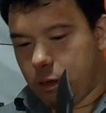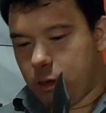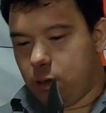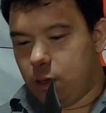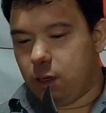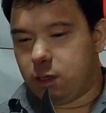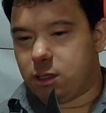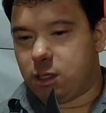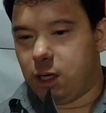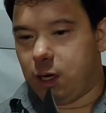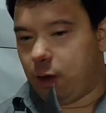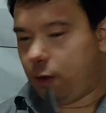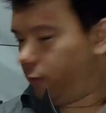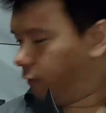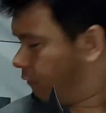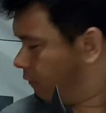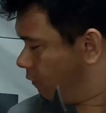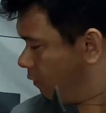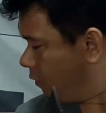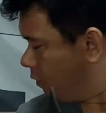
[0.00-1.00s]
let's see,
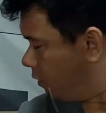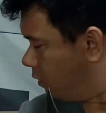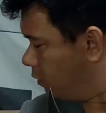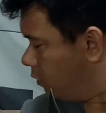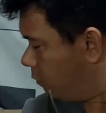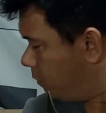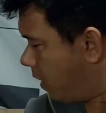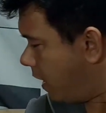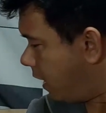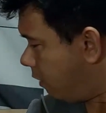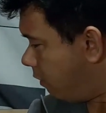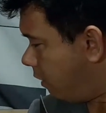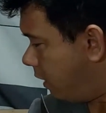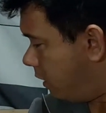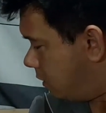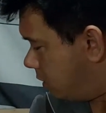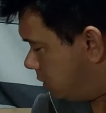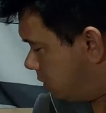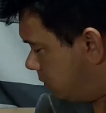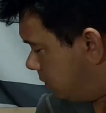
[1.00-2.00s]
for the new
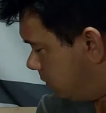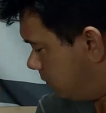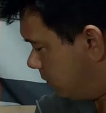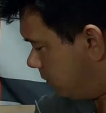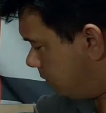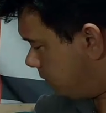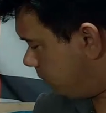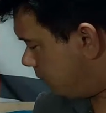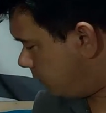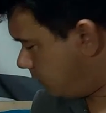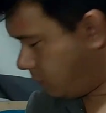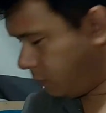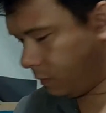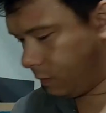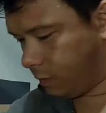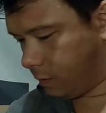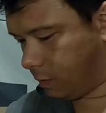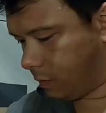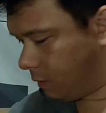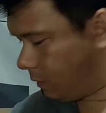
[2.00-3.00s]
pyrites,
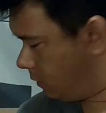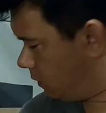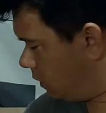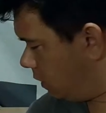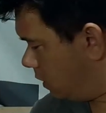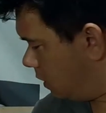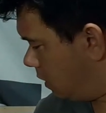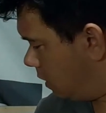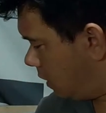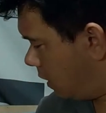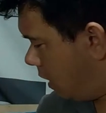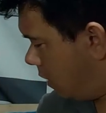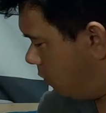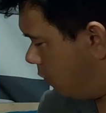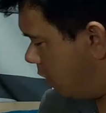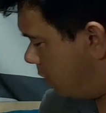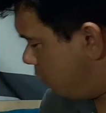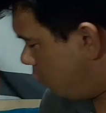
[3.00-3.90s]
I got one